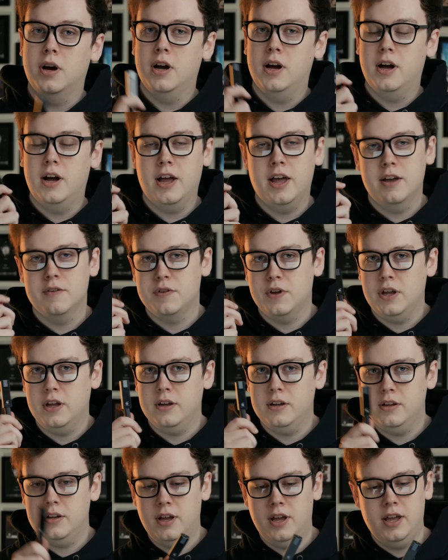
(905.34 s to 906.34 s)
uh, I have
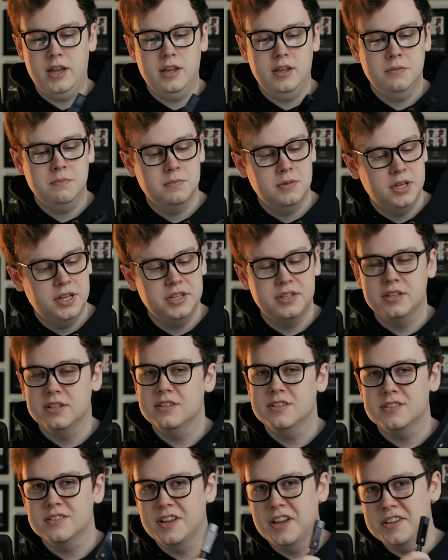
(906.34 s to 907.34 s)
here a
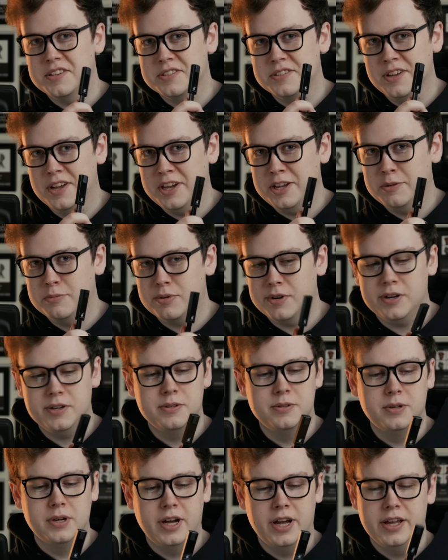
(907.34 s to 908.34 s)
Hidizs S nine
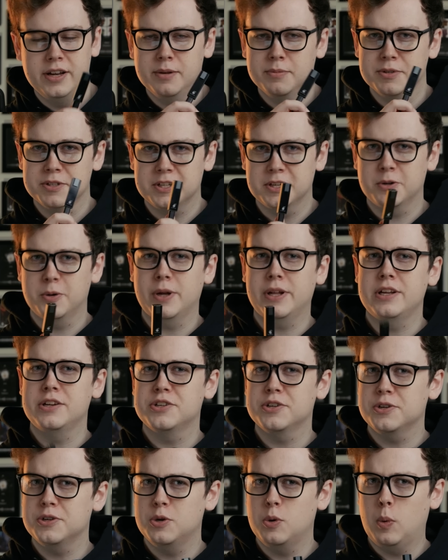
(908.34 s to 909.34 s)
Pro, and I'm just going to quickly
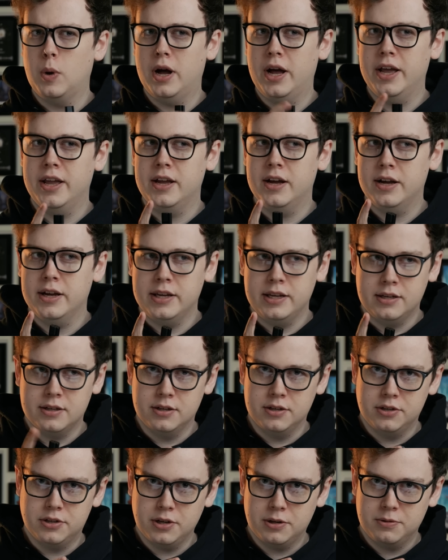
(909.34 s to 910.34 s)
show you why I
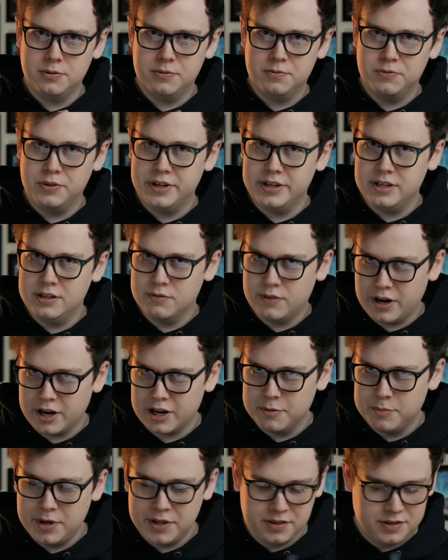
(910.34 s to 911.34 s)
don't really
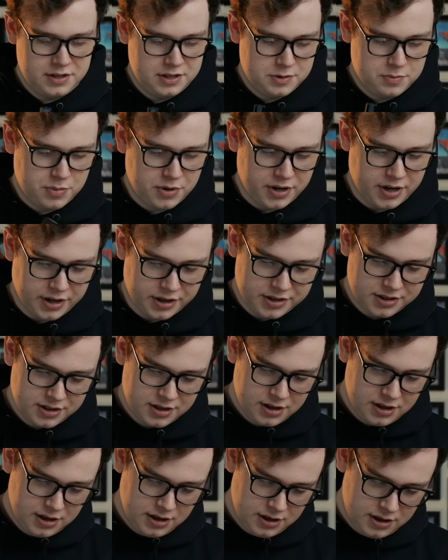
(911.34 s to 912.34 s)
recommend this product.
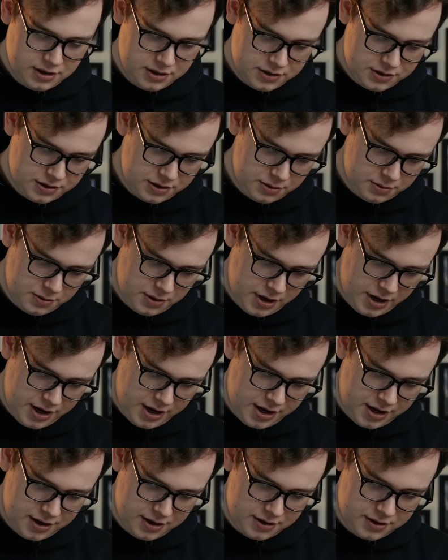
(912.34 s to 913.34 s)
So
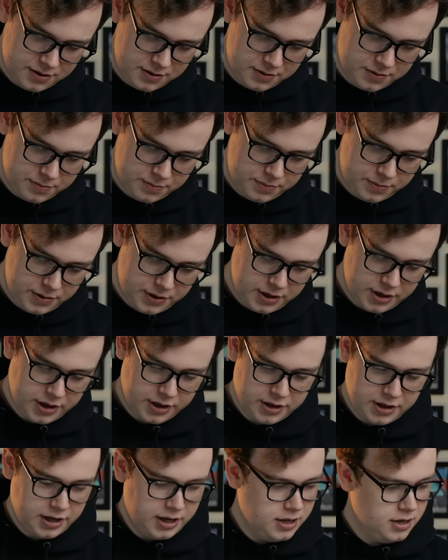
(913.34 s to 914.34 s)
uh,
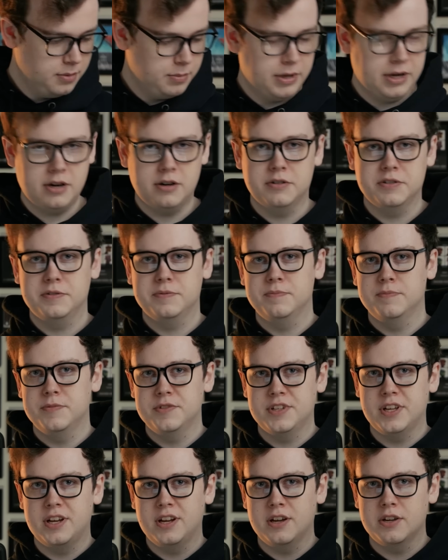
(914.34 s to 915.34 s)
plug in a pair of
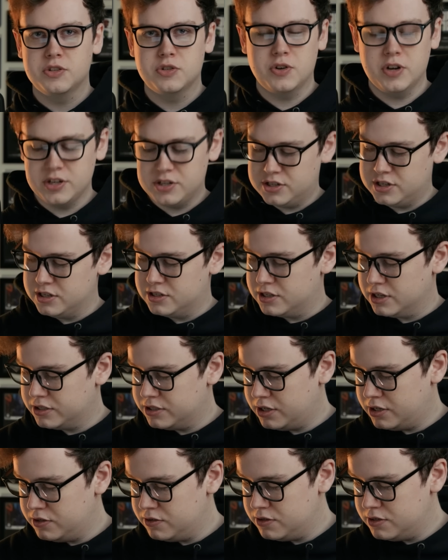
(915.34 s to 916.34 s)
Sennheiser H D six
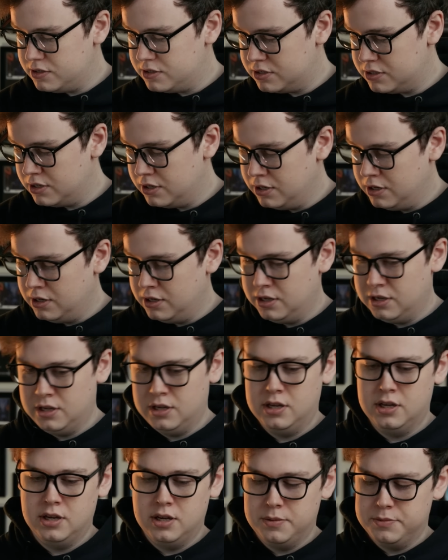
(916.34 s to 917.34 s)
hundreds.
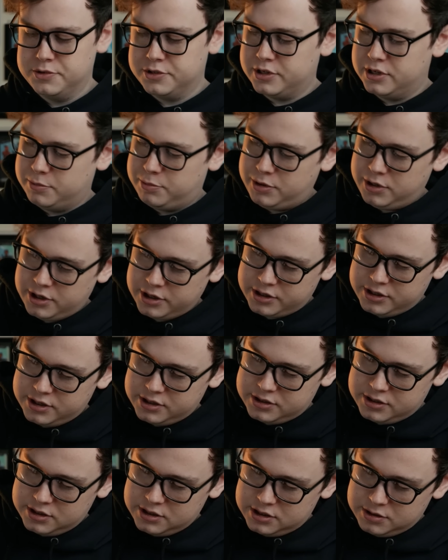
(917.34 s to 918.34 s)
I'm just going to plug
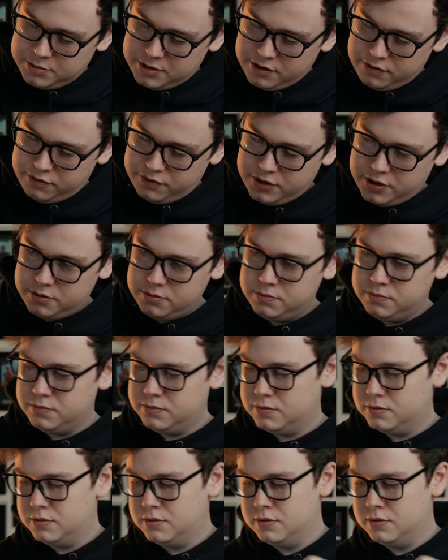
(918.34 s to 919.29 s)
this into my phone,